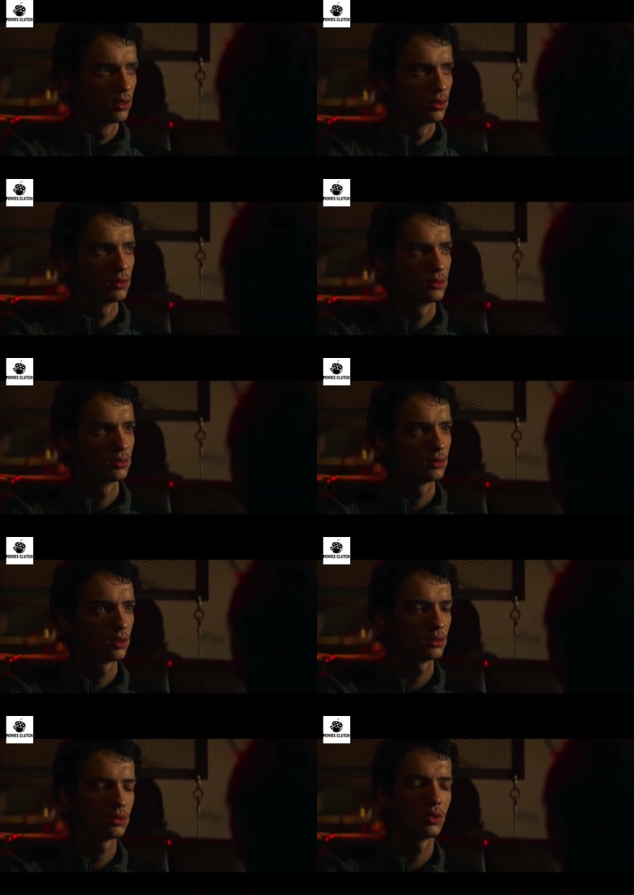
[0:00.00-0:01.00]
project
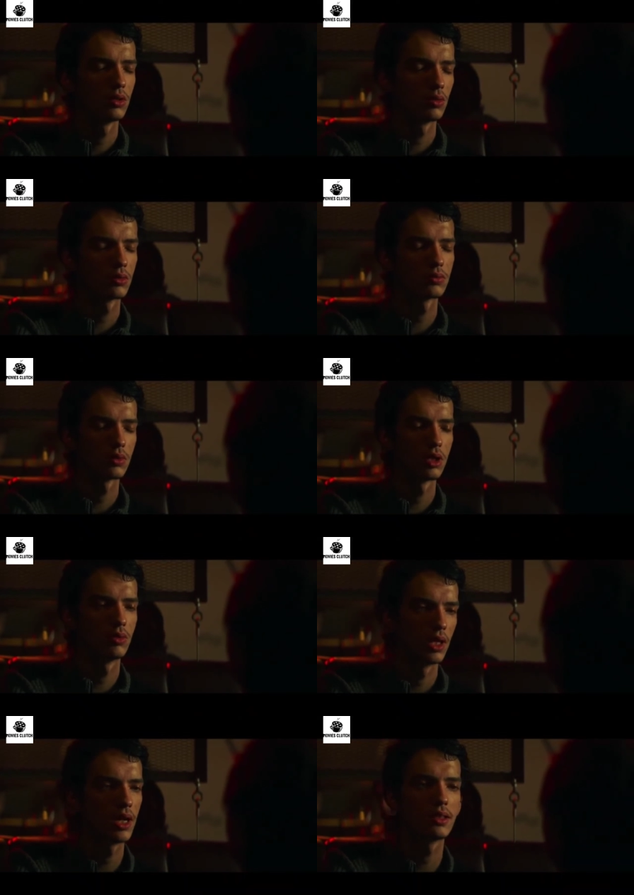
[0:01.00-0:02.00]
and doesn't want to follow in
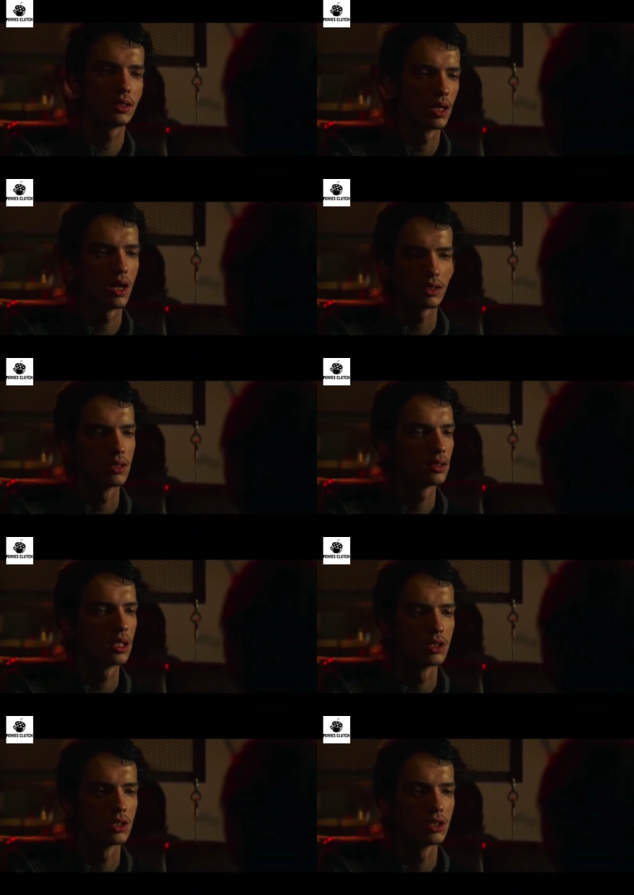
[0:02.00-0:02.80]
his path and leave his